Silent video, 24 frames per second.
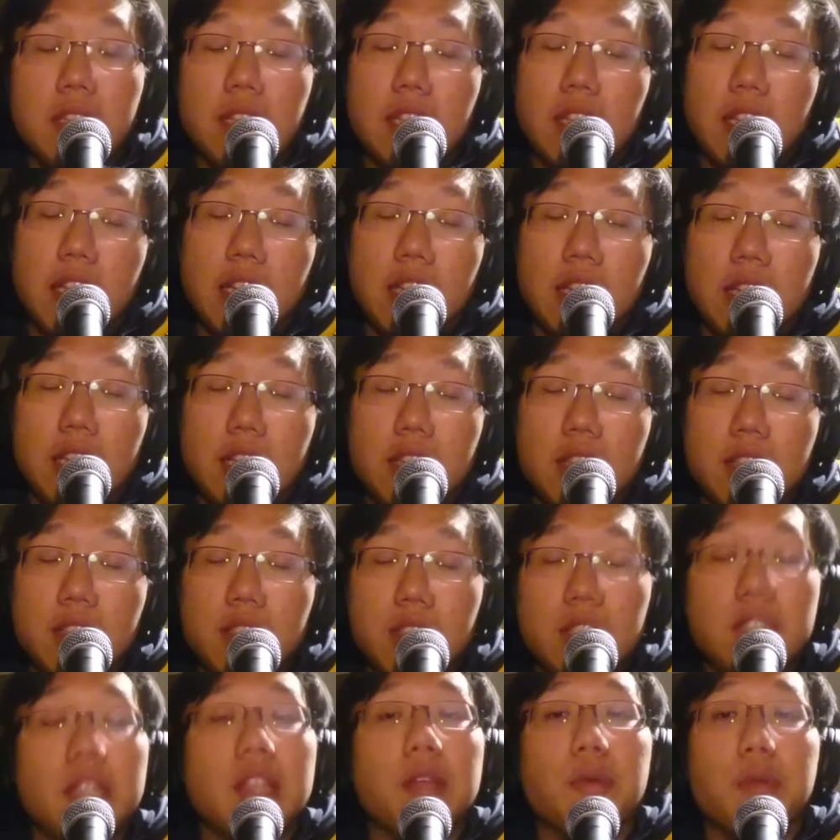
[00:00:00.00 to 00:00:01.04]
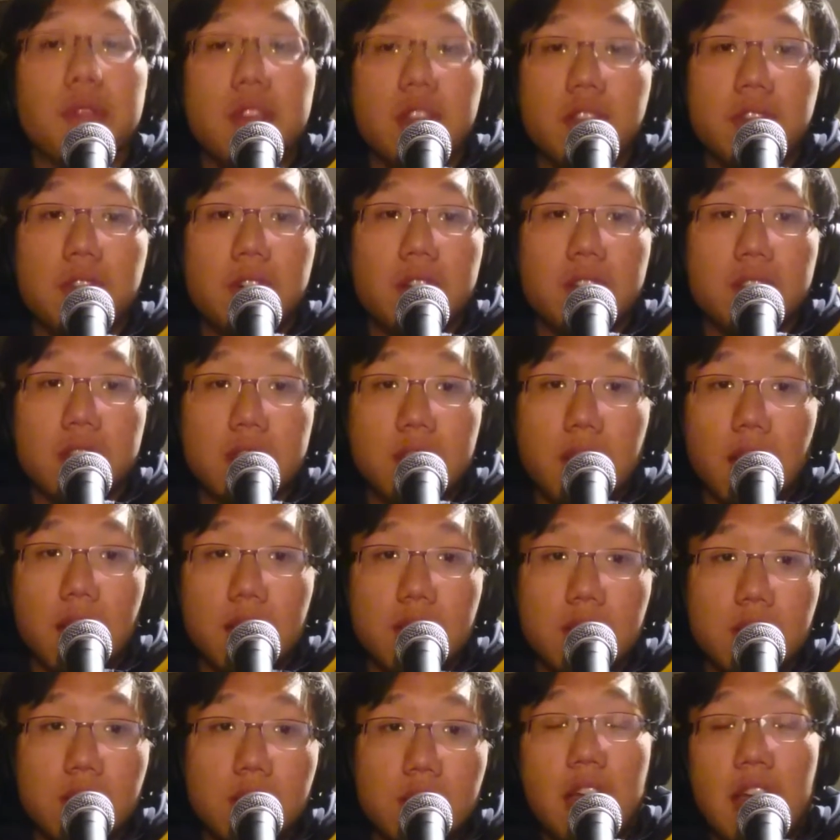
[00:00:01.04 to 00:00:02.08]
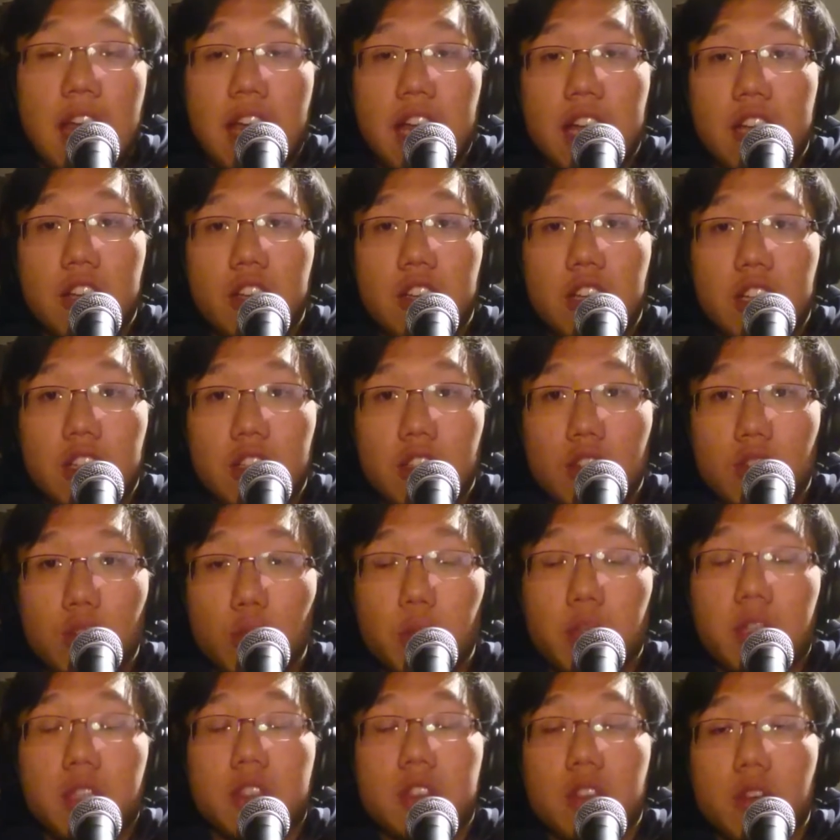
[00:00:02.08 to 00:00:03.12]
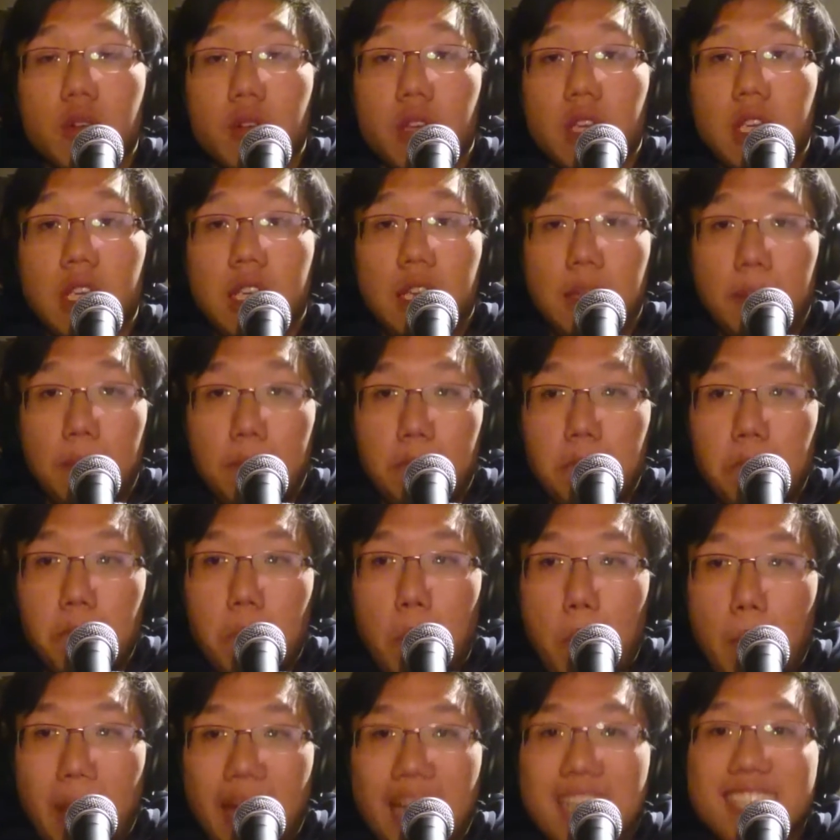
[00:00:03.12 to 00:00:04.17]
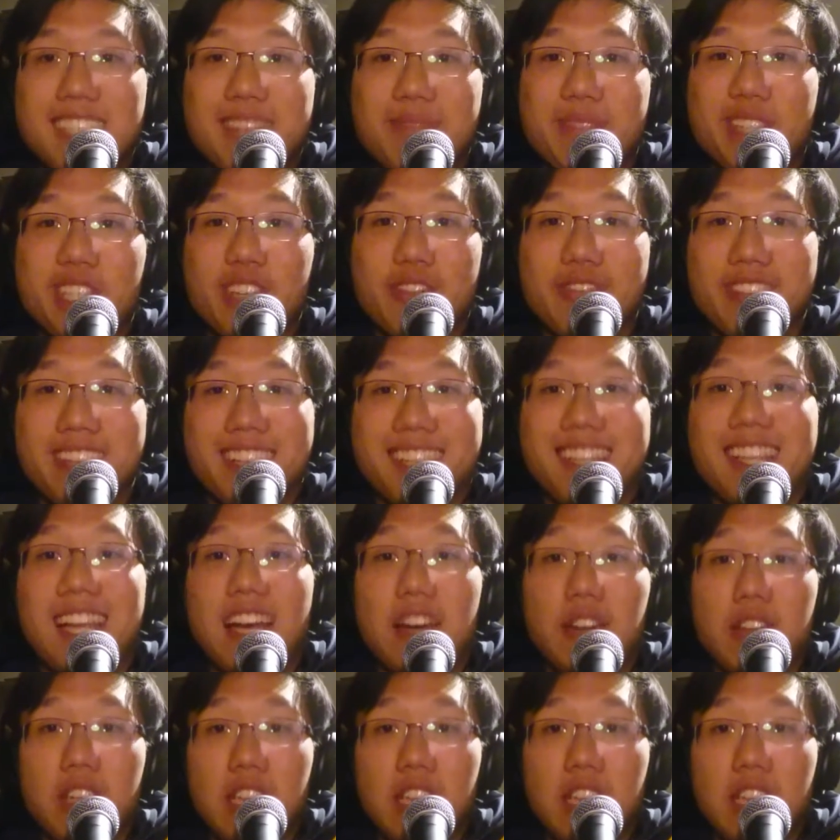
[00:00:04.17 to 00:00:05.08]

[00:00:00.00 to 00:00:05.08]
is dealing with his father's cancer, and in doing so, he makes himself the clown.